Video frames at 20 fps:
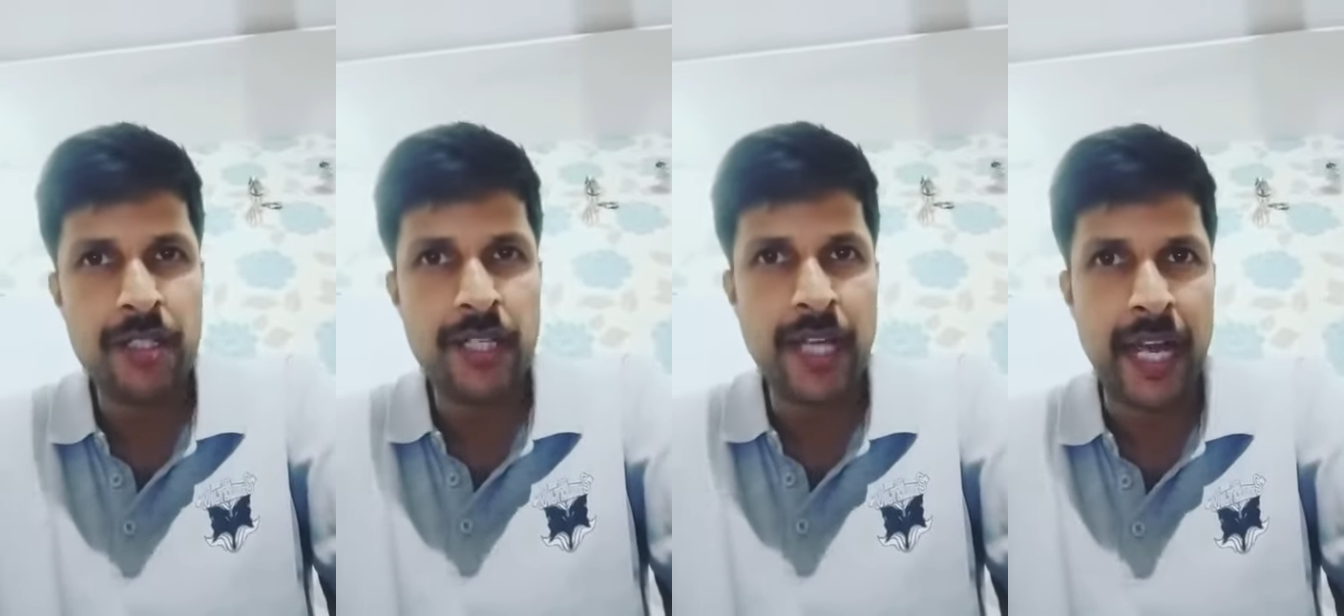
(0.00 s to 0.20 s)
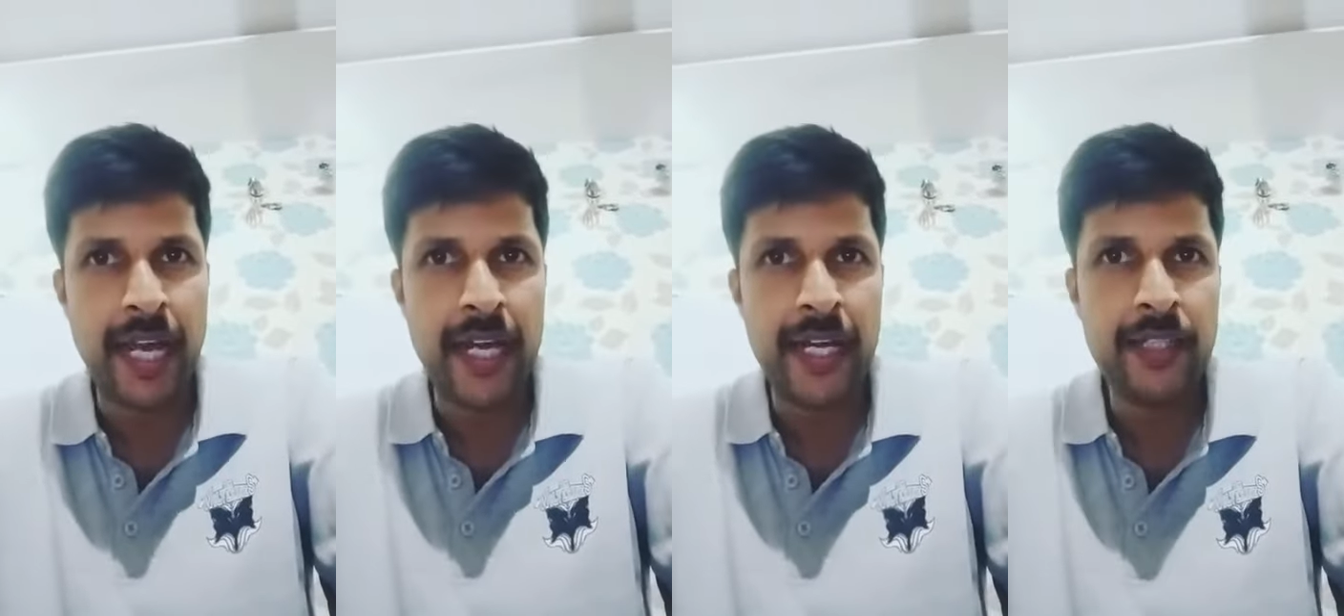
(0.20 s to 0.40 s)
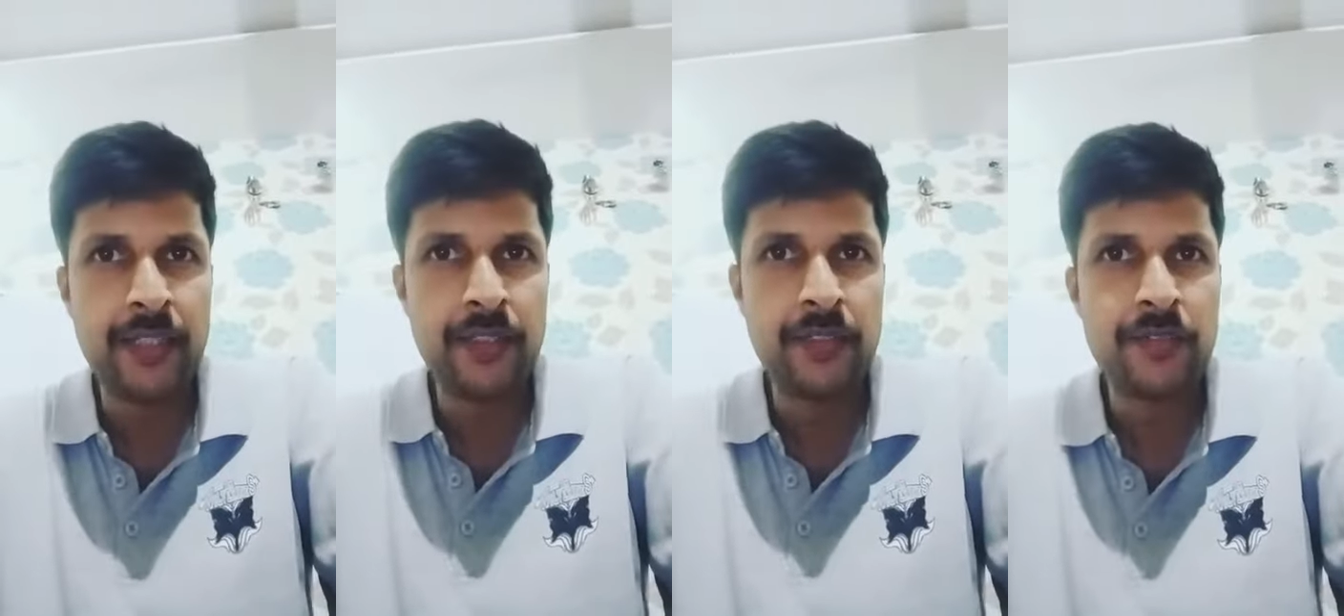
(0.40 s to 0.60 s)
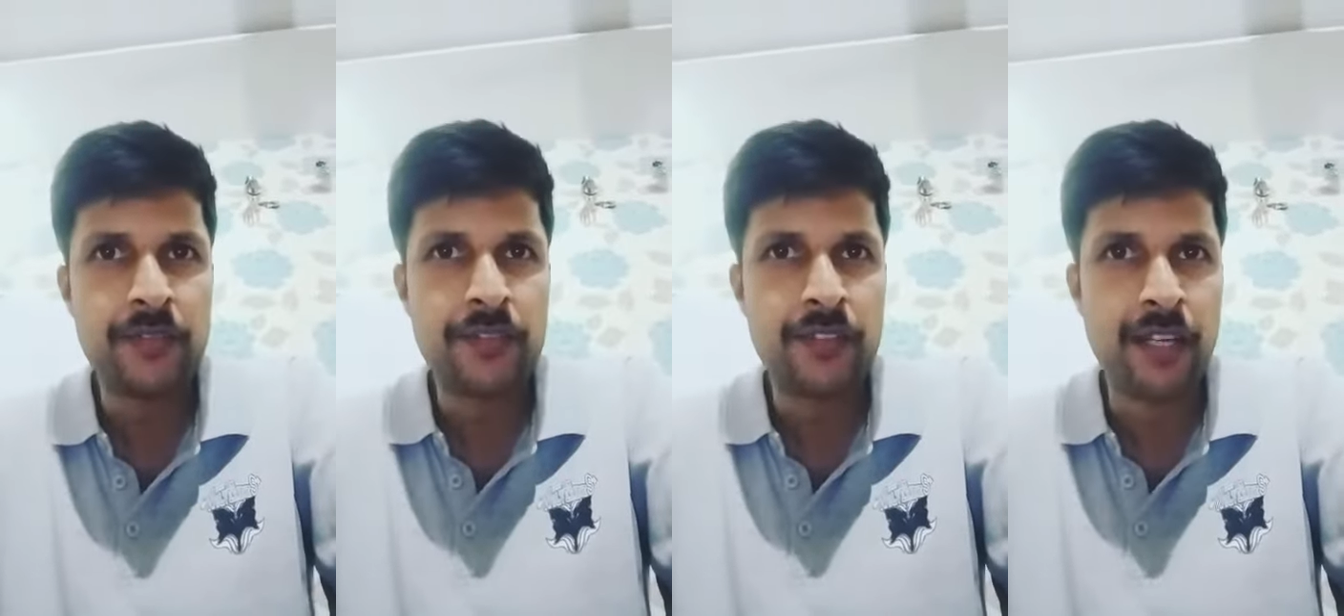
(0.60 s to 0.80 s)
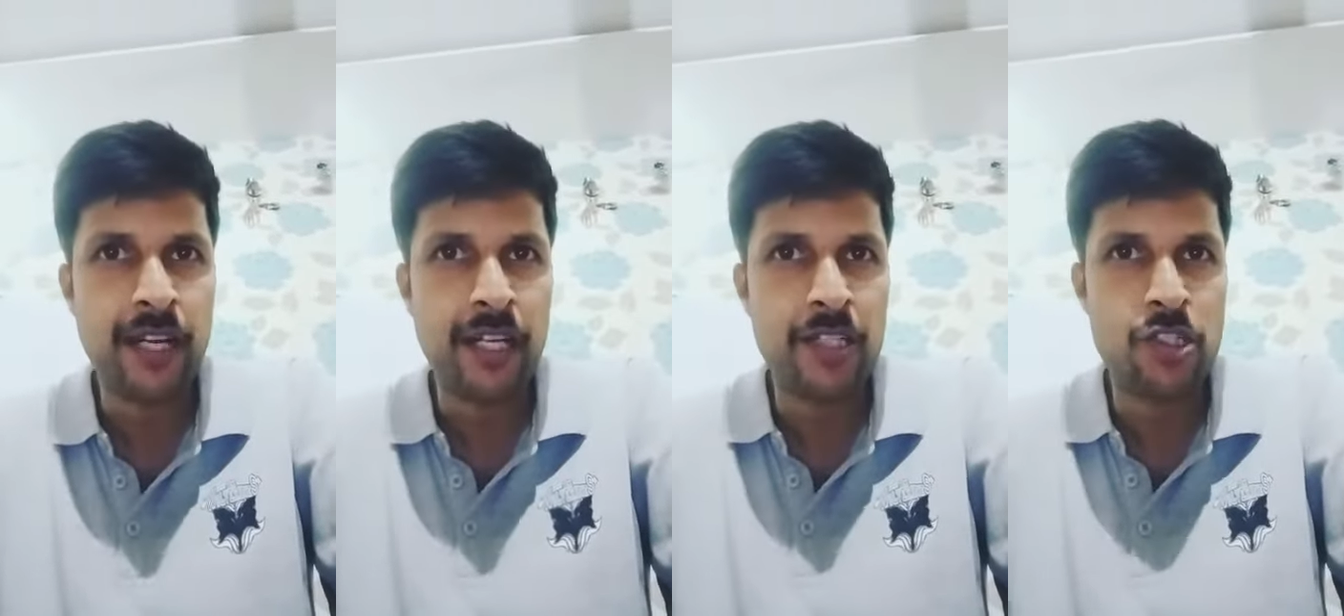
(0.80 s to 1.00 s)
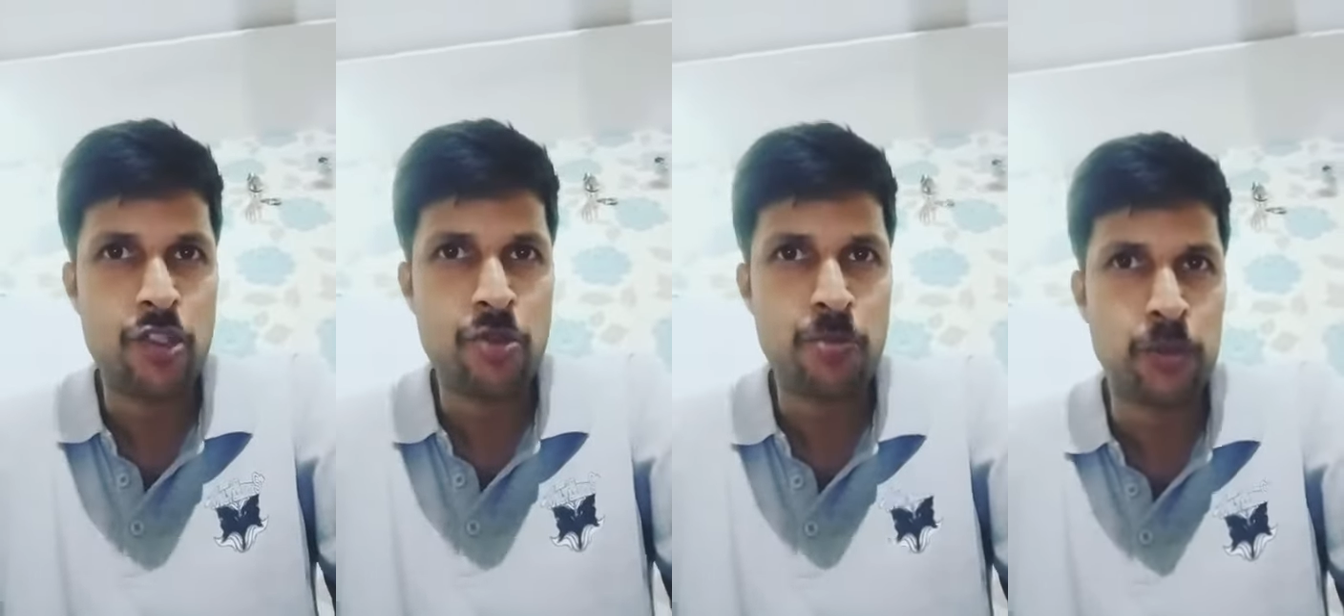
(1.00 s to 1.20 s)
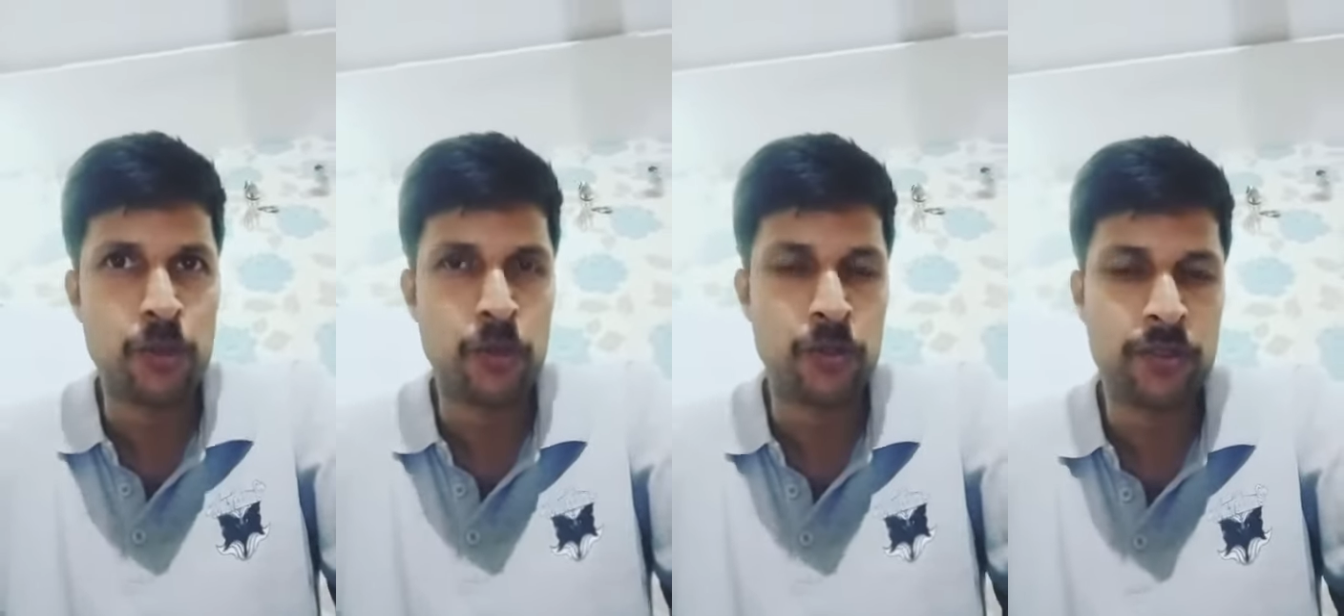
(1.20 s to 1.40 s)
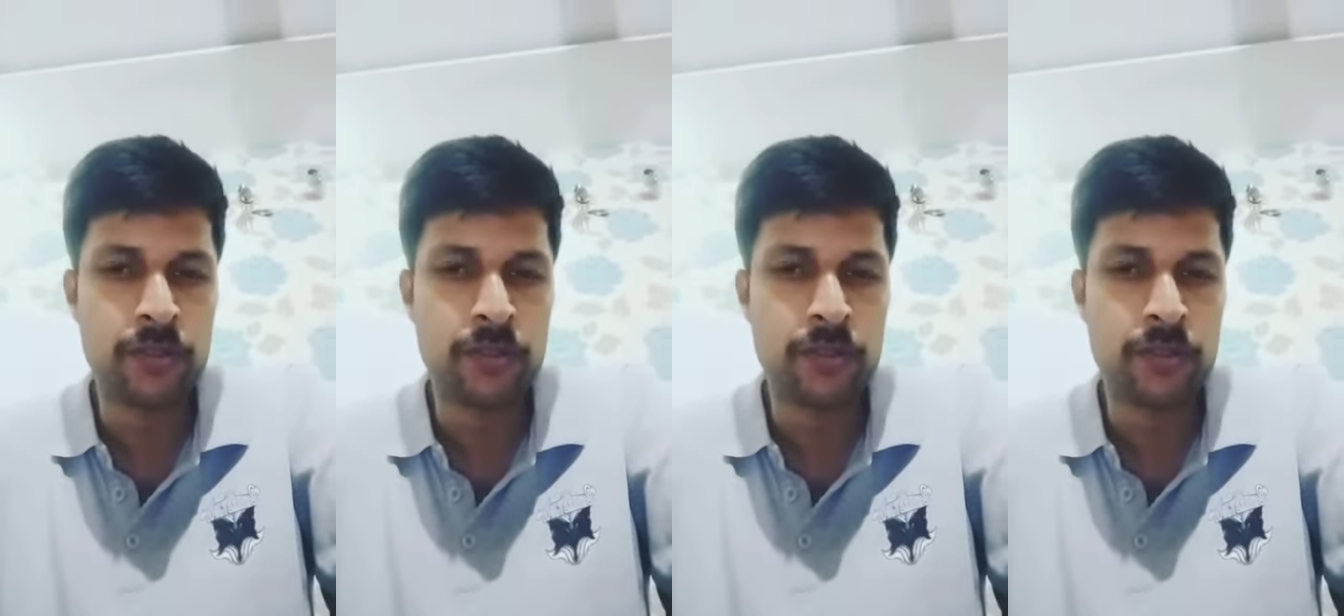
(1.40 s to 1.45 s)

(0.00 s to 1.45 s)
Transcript: and transport.